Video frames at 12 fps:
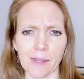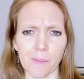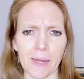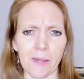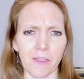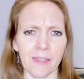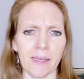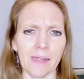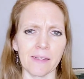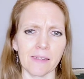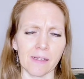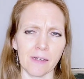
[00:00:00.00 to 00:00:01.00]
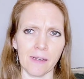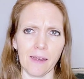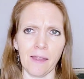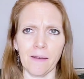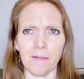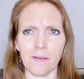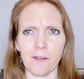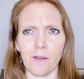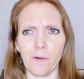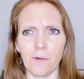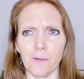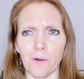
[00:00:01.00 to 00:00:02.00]
about things and, and you
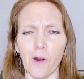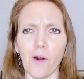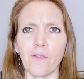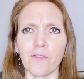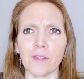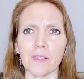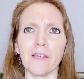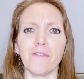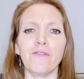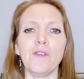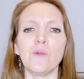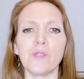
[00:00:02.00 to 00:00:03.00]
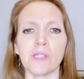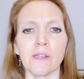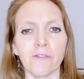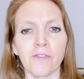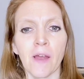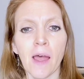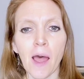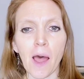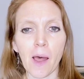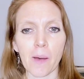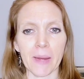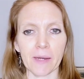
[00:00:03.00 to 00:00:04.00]
know overly effusive
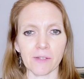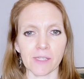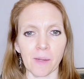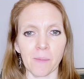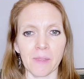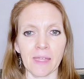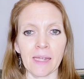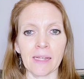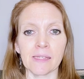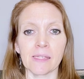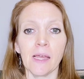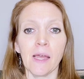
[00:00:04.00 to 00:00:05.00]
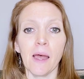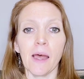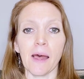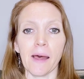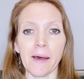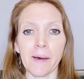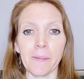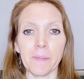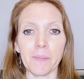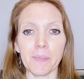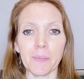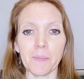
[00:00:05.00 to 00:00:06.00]
about some things
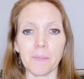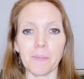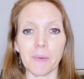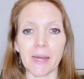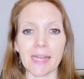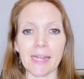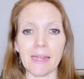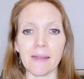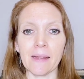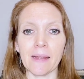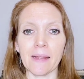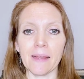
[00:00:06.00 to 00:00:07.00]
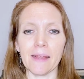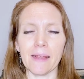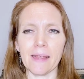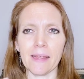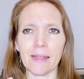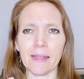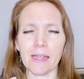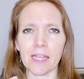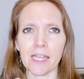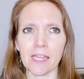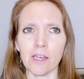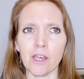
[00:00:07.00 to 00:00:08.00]
um, but he
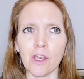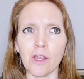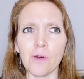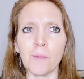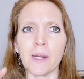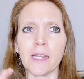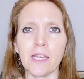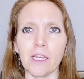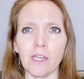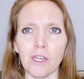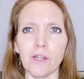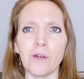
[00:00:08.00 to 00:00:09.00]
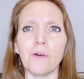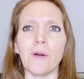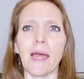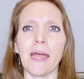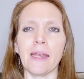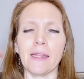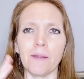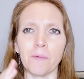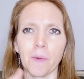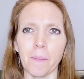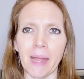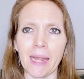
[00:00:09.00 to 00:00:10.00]
he knew what he knew and he
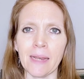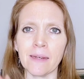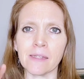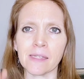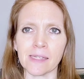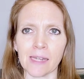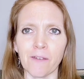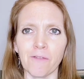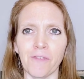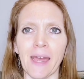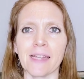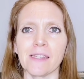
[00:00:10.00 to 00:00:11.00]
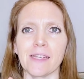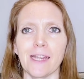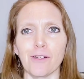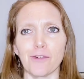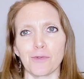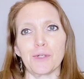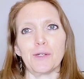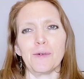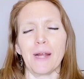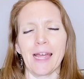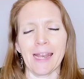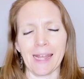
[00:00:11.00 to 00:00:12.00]
remained steadfast and
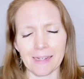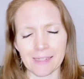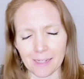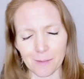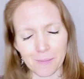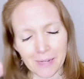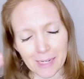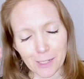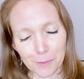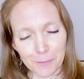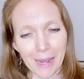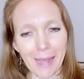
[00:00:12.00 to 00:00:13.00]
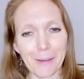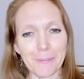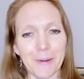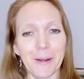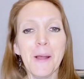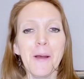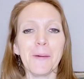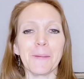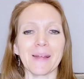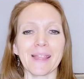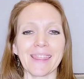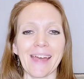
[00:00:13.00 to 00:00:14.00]
true and i didn't mean to rhyme
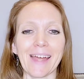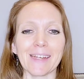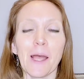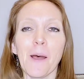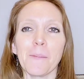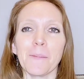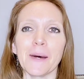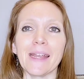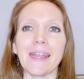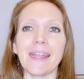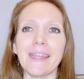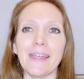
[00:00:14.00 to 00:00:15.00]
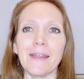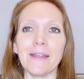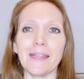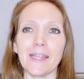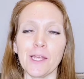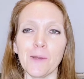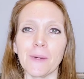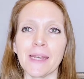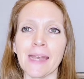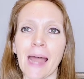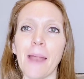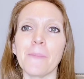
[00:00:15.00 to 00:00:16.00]
with that but he he would
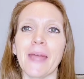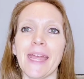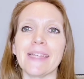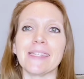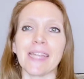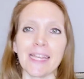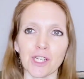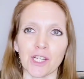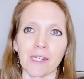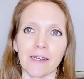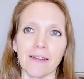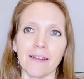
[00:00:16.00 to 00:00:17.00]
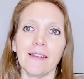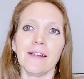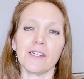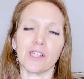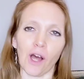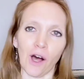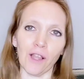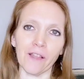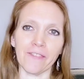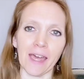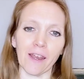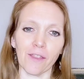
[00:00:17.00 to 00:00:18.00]
not pay attention to all
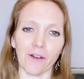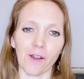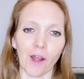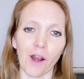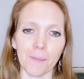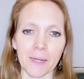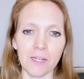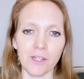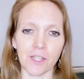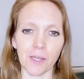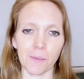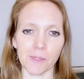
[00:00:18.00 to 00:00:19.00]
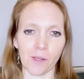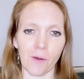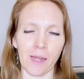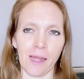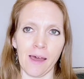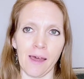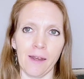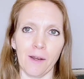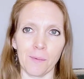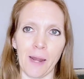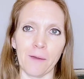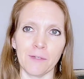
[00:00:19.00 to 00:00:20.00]
of that other garbage that was going on
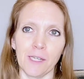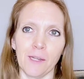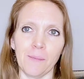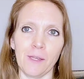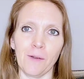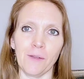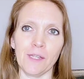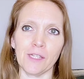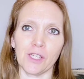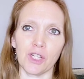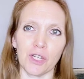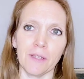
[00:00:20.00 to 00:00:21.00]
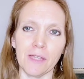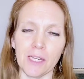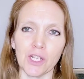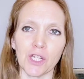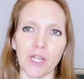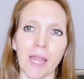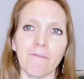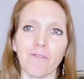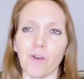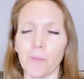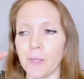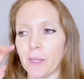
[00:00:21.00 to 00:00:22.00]
around him you know these these
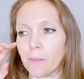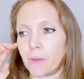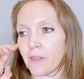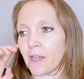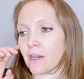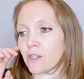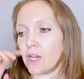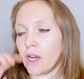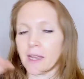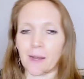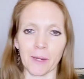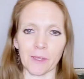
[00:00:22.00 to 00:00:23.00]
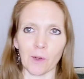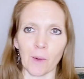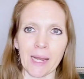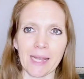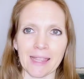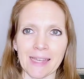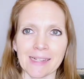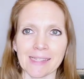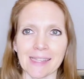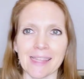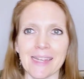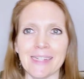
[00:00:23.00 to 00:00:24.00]
shameful people that are talking about the great things
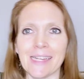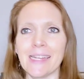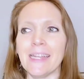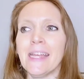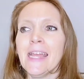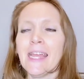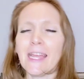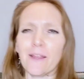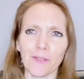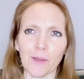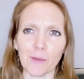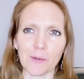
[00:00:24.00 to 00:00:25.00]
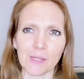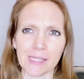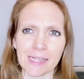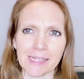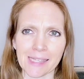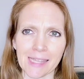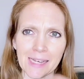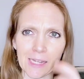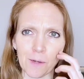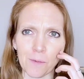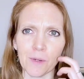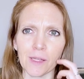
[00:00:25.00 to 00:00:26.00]
that they did even though those things that they
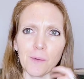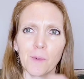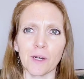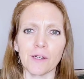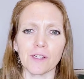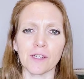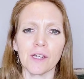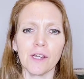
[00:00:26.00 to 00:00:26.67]
did really weren't